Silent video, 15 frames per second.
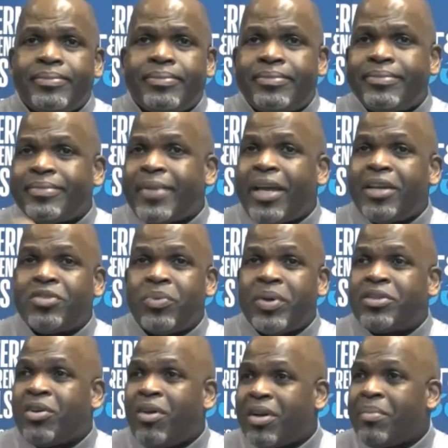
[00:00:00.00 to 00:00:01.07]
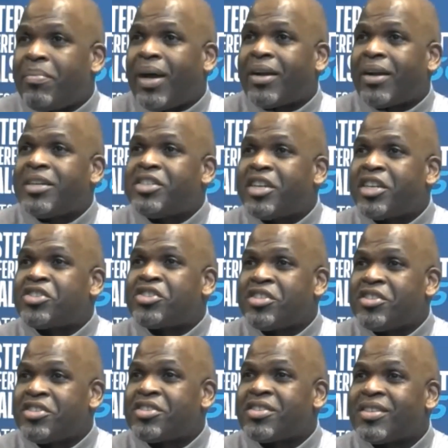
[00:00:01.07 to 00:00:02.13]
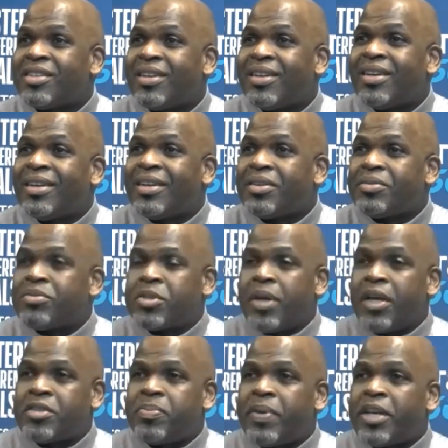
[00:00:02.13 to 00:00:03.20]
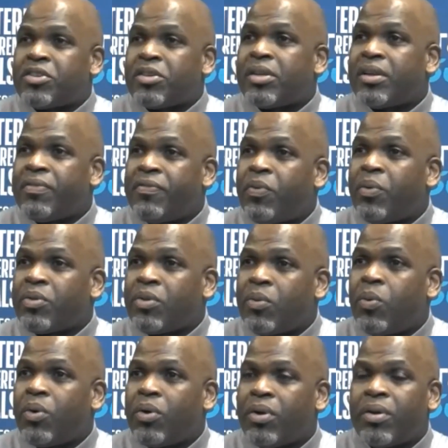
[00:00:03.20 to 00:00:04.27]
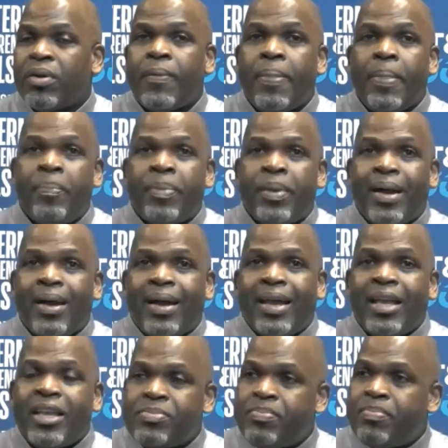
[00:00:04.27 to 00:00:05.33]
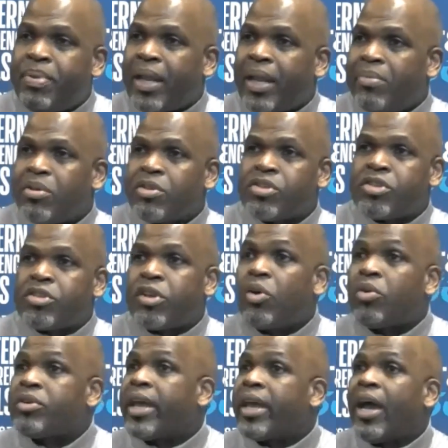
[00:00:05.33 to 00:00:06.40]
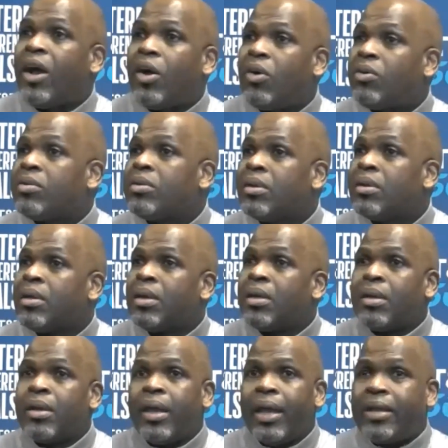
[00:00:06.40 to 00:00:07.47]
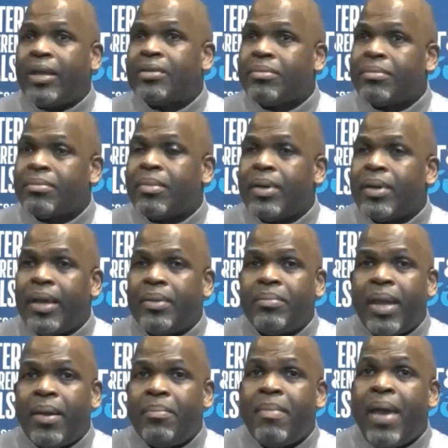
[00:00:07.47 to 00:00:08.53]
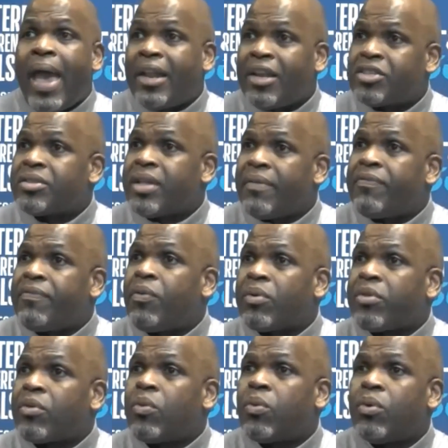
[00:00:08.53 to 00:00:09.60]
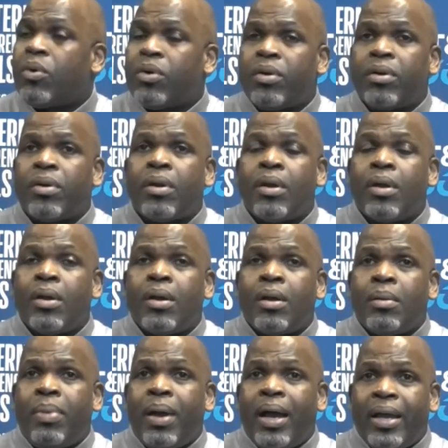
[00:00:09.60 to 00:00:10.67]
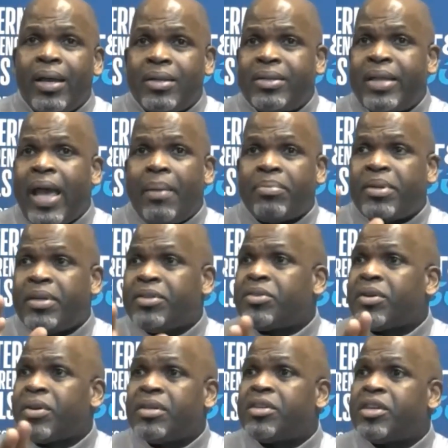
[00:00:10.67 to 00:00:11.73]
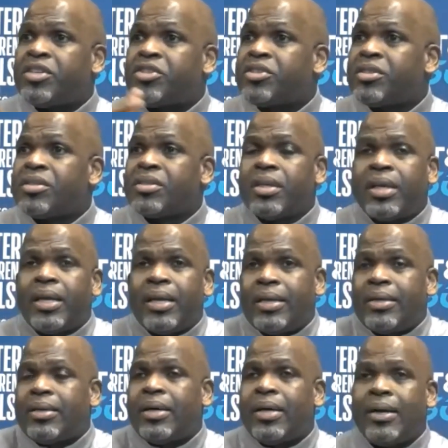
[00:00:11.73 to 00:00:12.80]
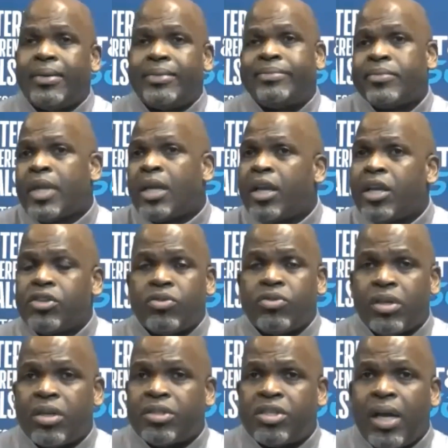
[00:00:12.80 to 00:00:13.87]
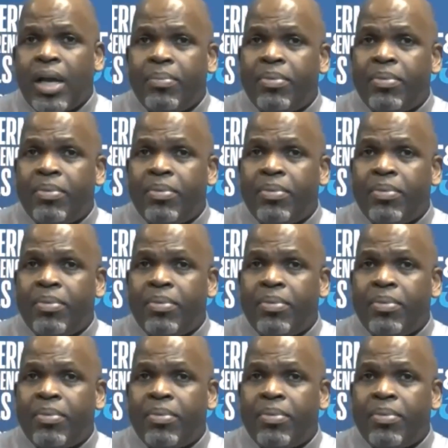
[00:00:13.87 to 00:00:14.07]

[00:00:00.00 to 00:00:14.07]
as we talk about conditions, especially in the fourth quarter. Uh, he's been able to slow down and and, and manage that fourth quarter by adapting to conditions. And uh, he's doing a good job of